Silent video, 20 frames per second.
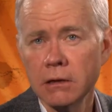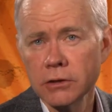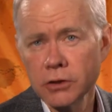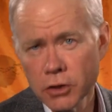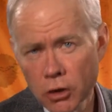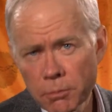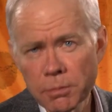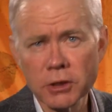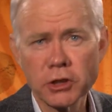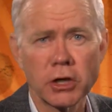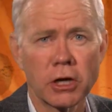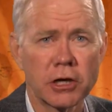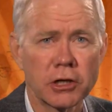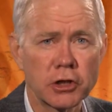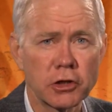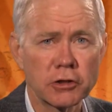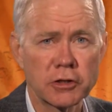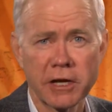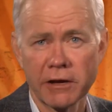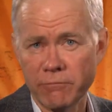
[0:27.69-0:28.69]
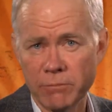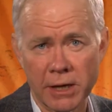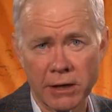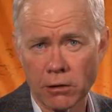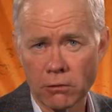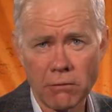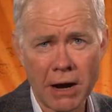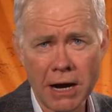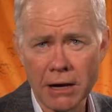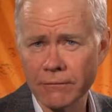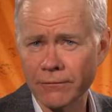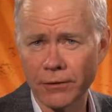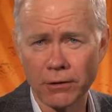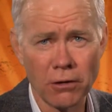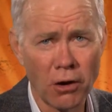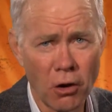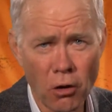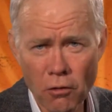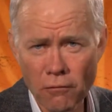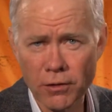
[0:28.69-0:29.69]
superchargers have been around
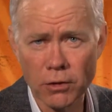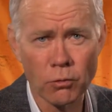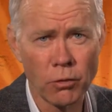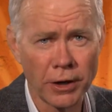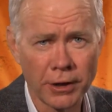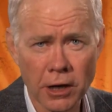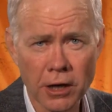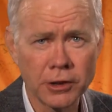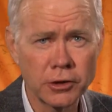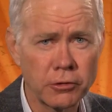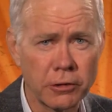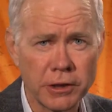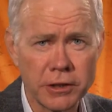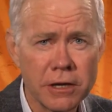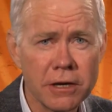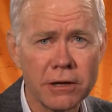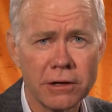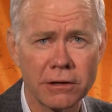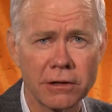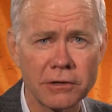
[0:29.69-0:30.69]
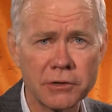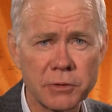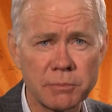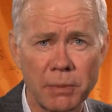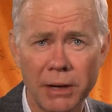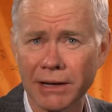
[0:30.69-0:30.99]
for over one hundred years,